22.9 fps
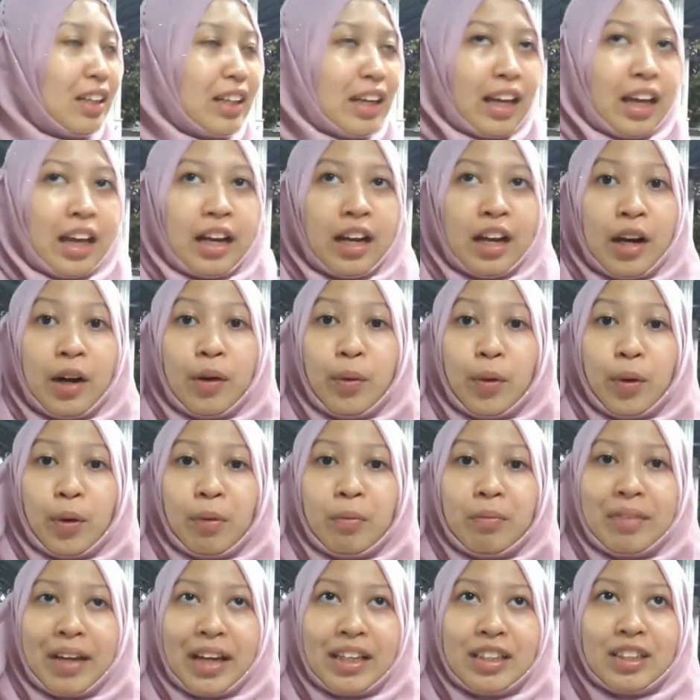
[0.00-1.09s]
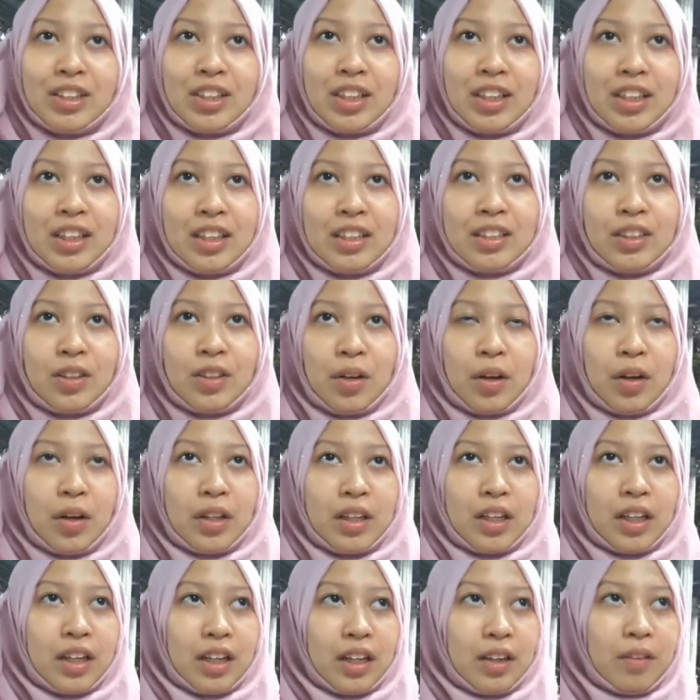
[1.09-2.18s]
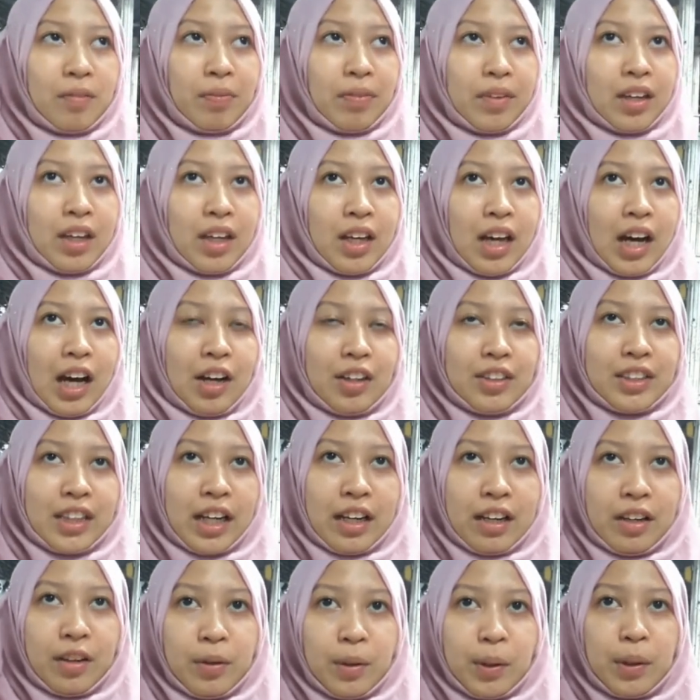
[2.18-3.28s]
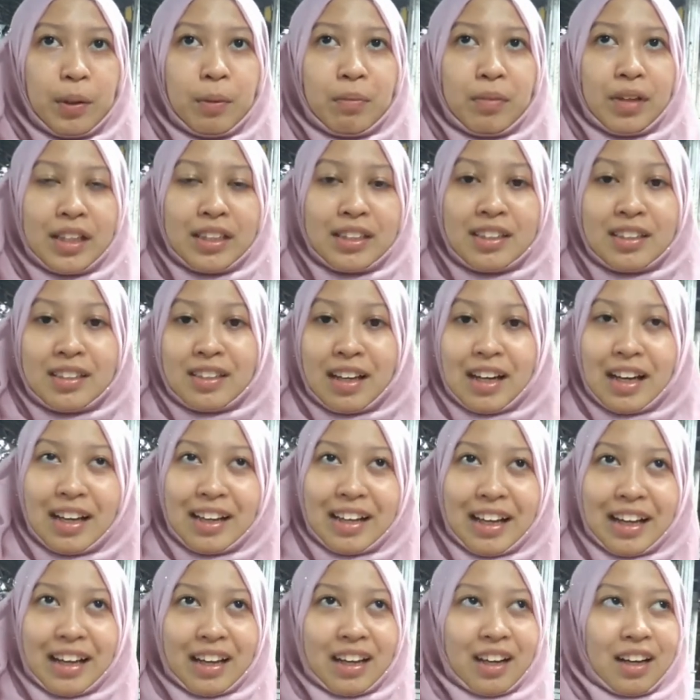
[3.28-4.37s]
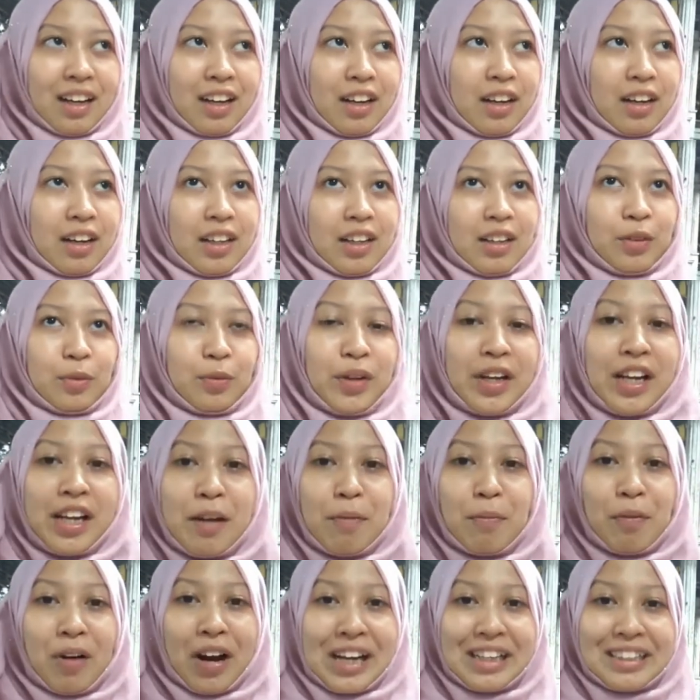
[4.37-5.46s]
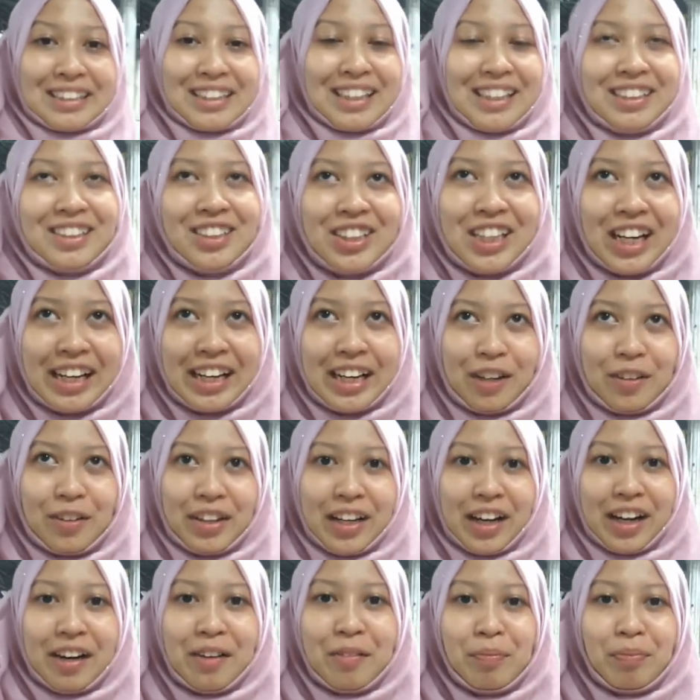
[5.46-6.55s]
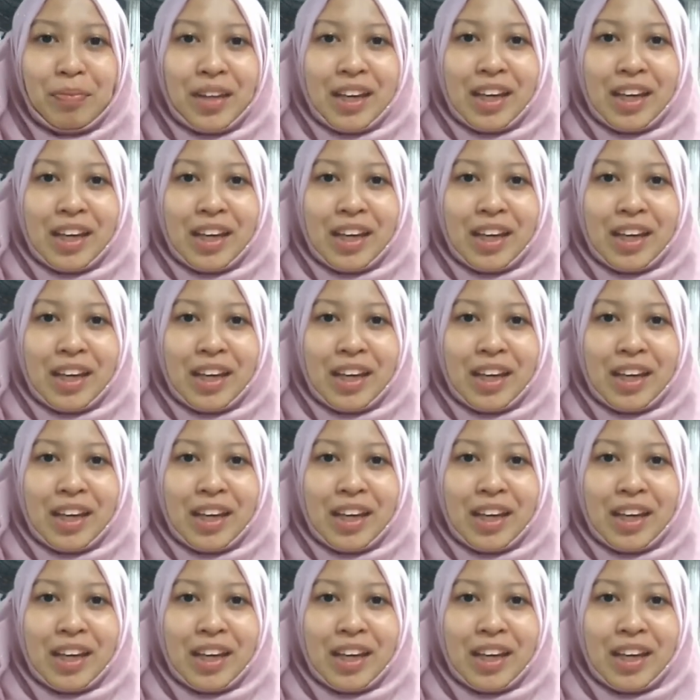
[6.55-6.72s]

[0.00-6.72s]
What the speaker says: in her room, and she saw the outside her room is like really bright sunshine out there,